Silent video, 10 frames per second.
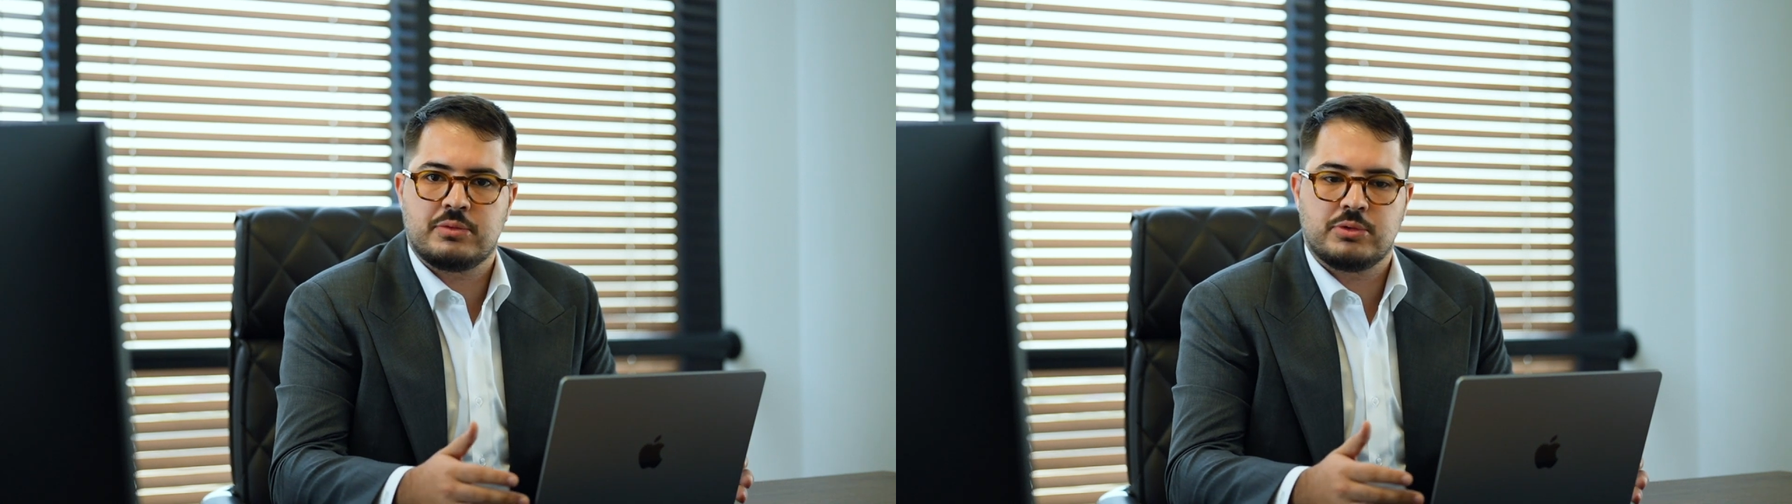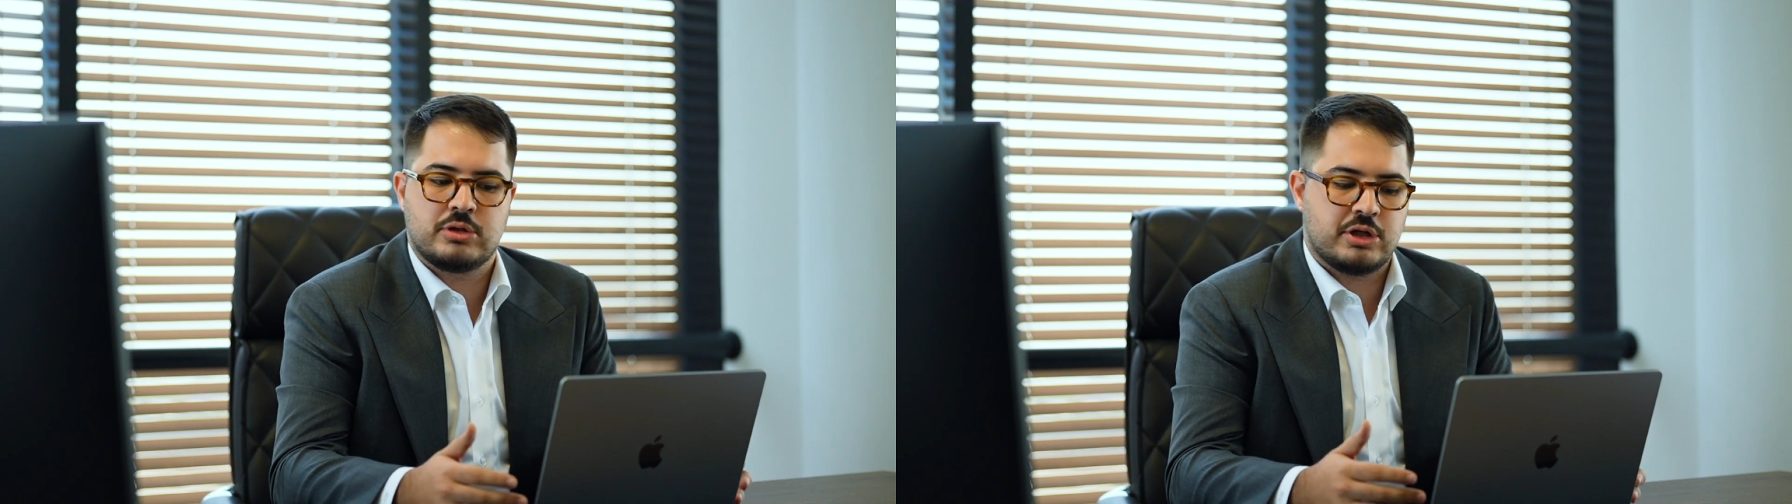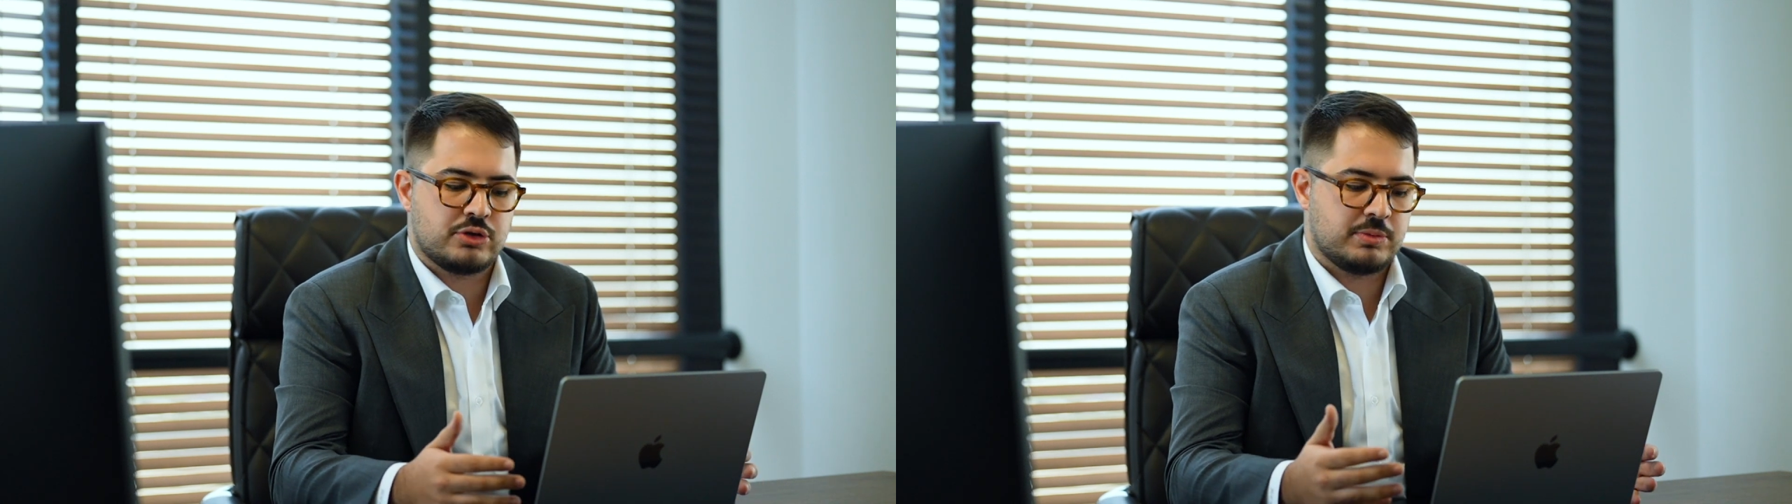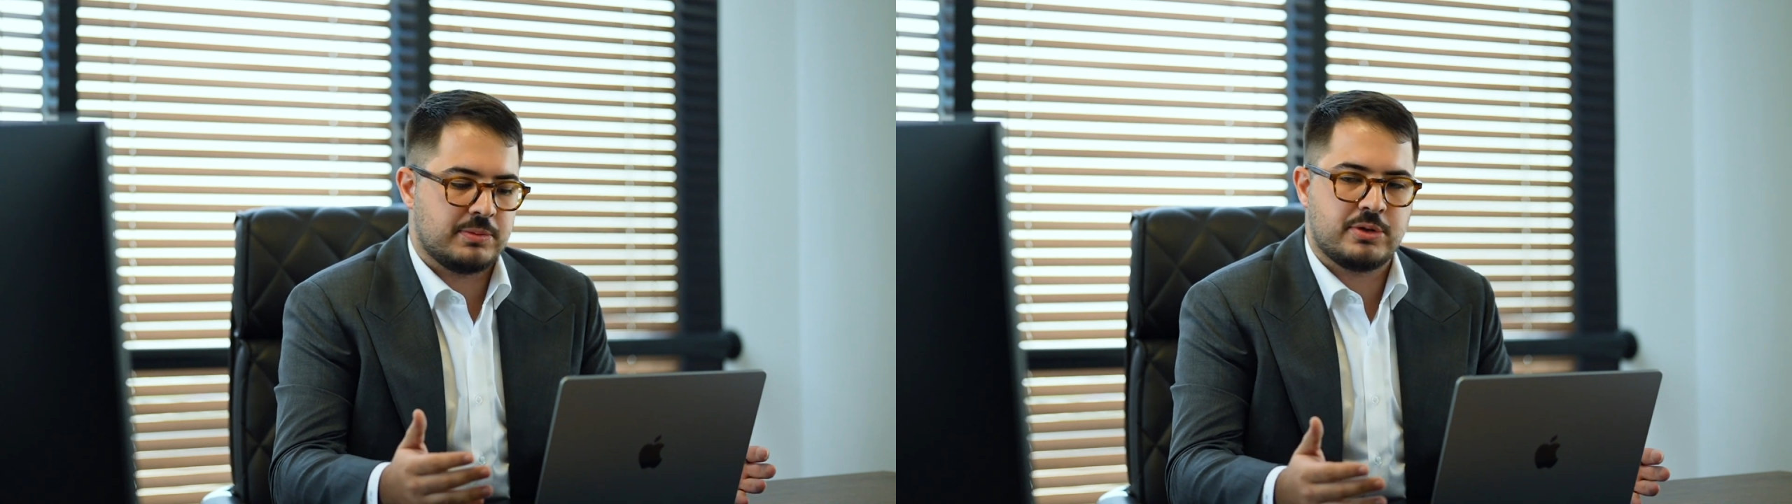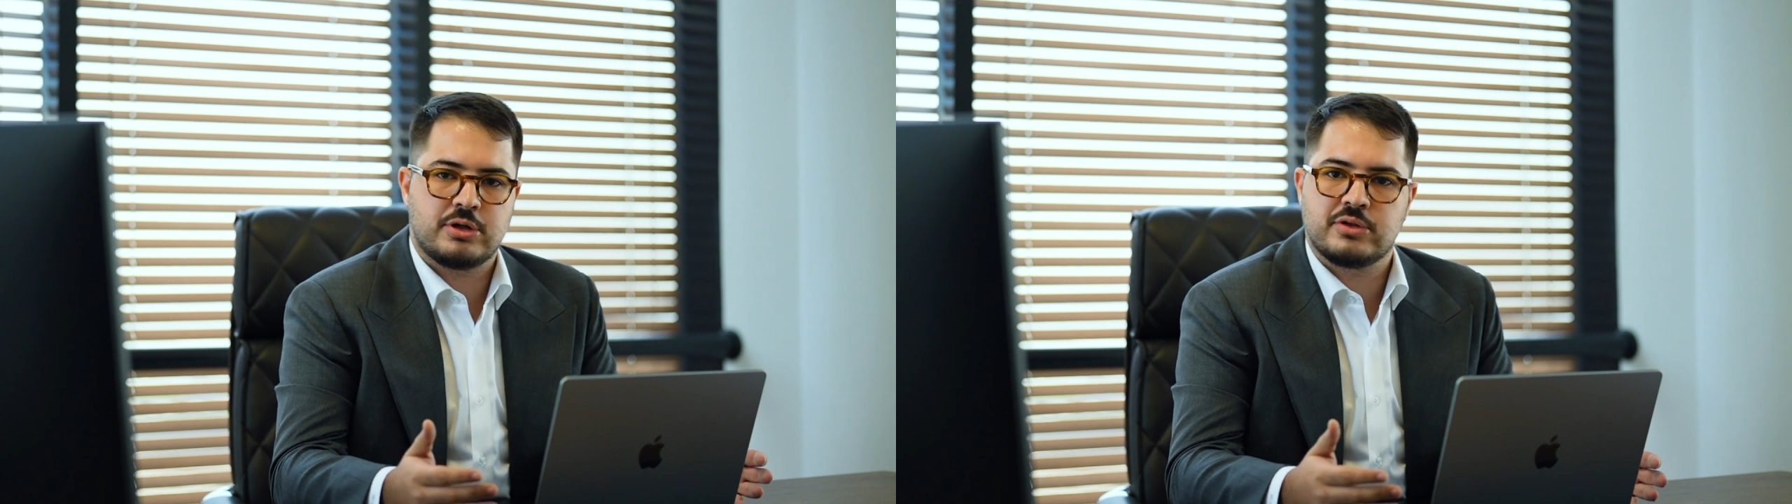and we would like to
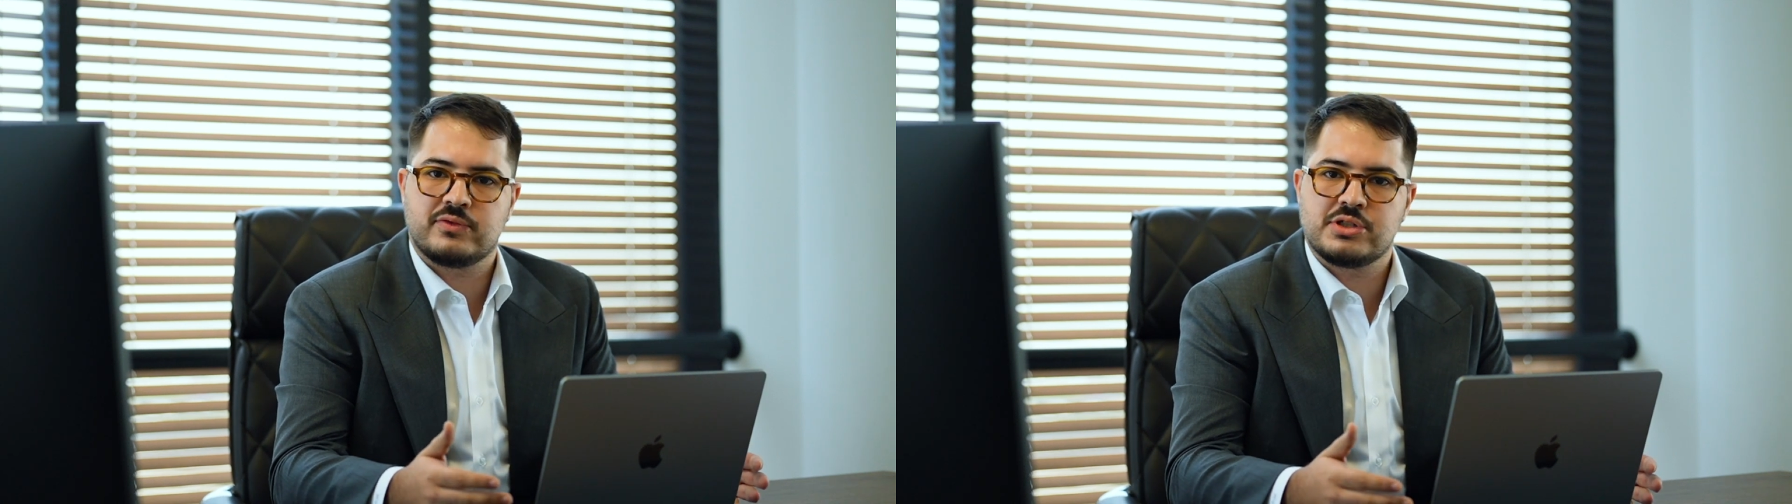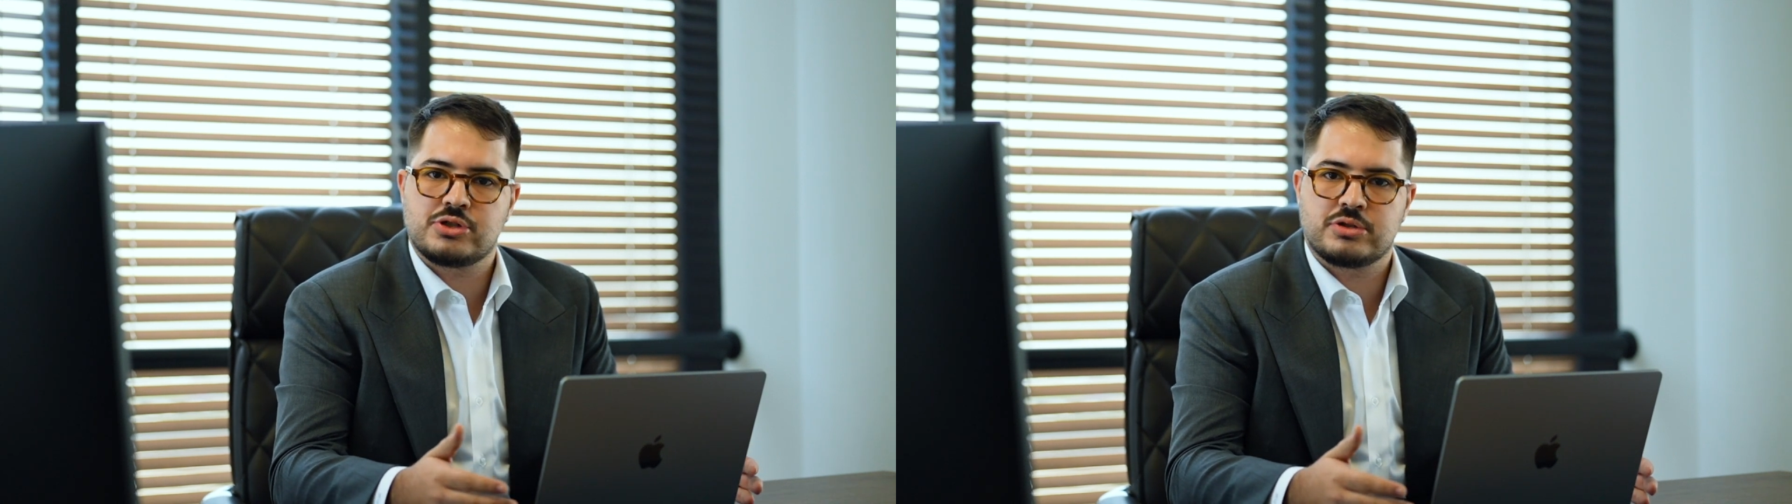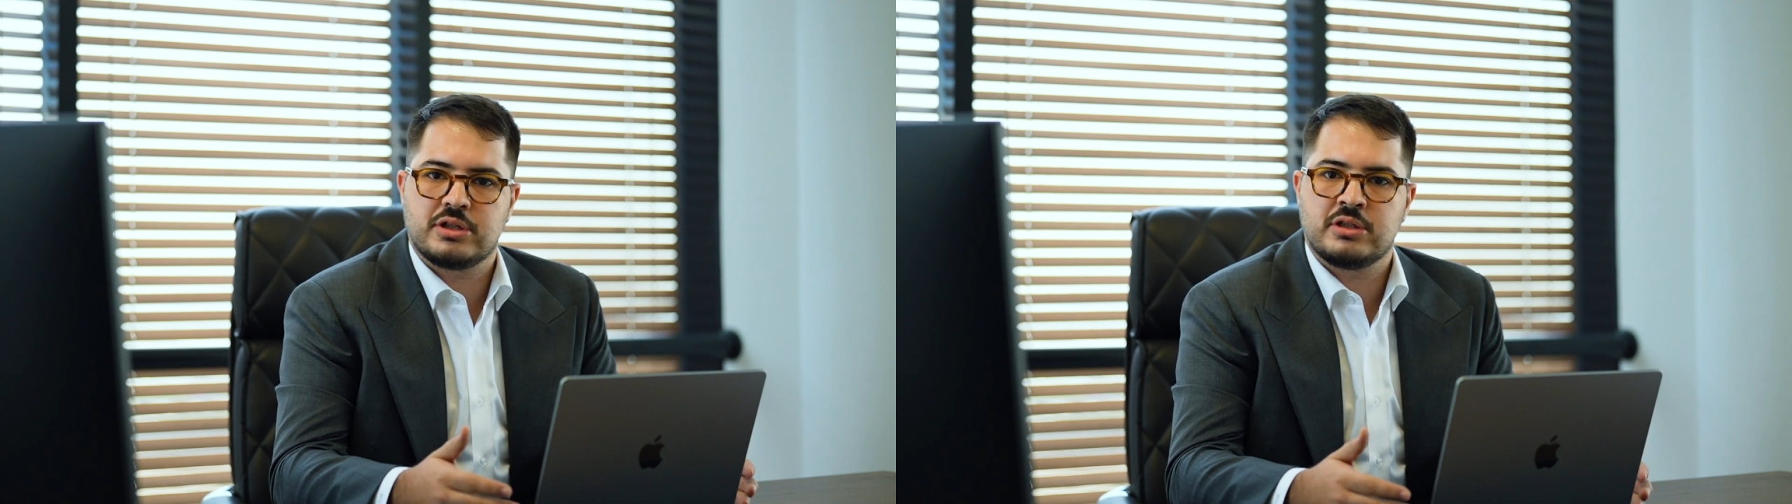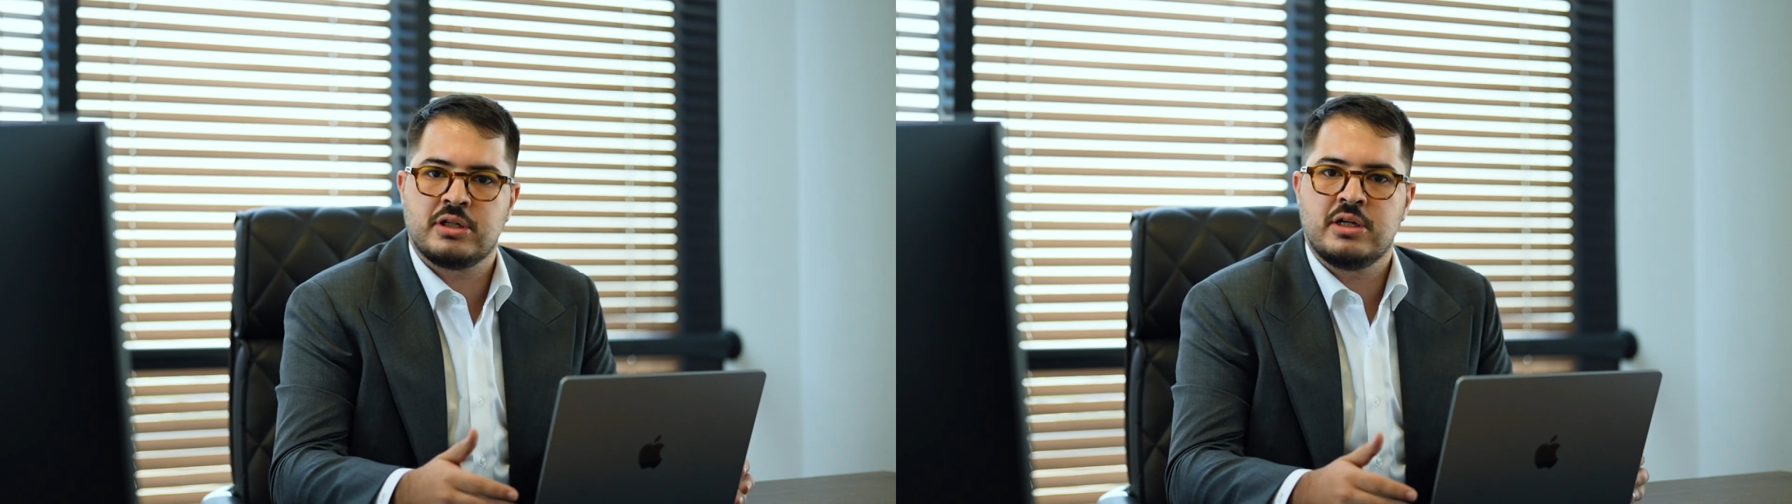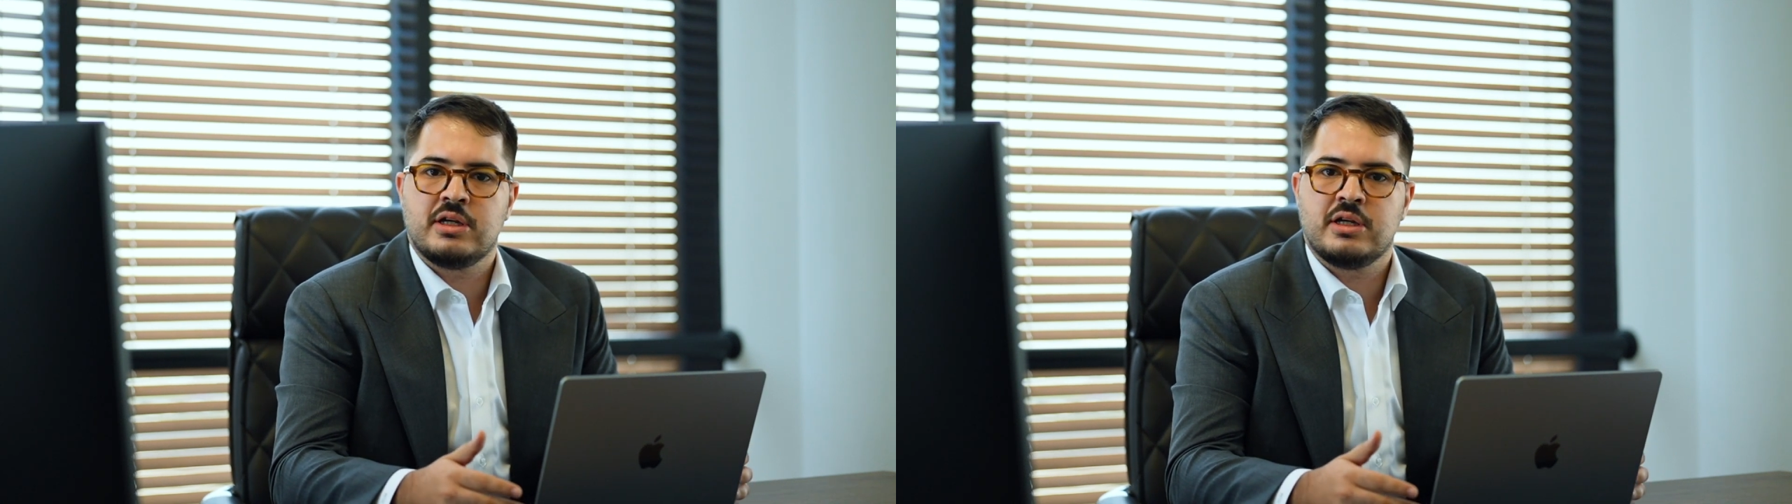be part of this trend